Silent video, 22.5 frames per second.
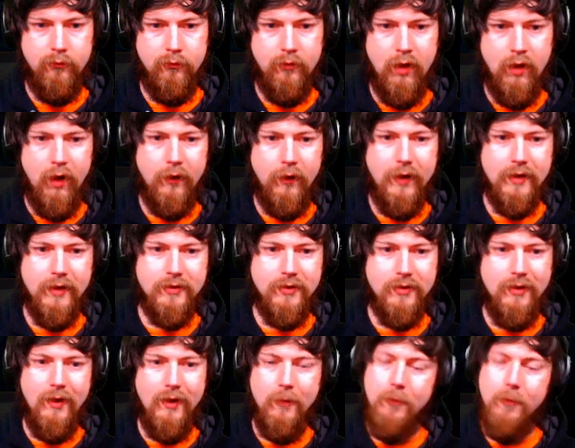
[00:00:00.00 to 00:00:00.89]
Okay,
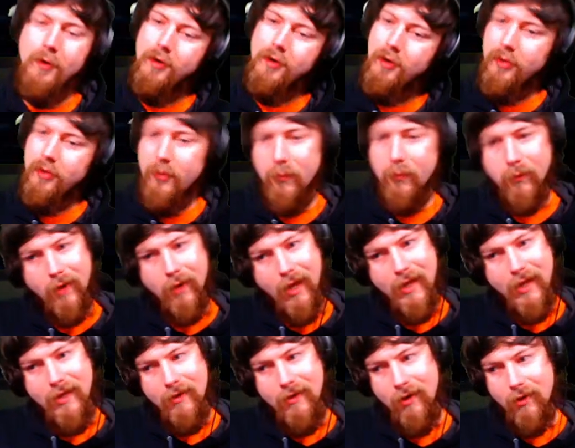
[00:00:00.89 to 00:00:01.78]
so that one on the
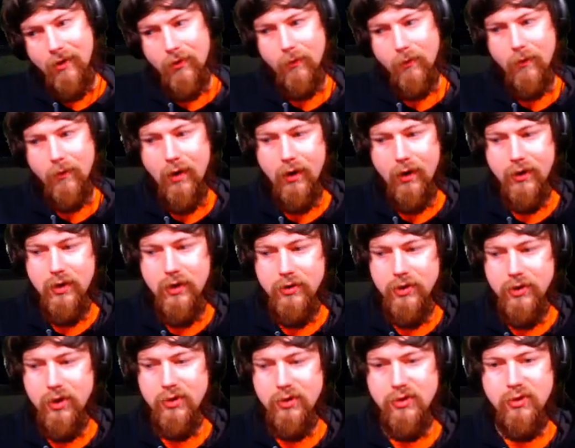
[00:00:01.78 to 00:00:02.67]
right on the rocking
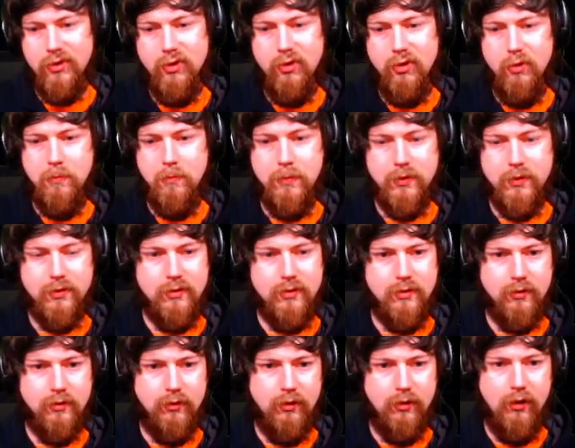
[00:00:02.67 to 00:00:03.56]
chair is super
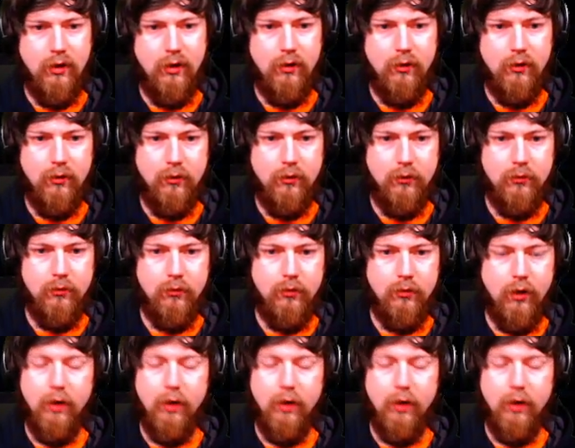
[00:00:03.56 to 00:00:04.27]
slow.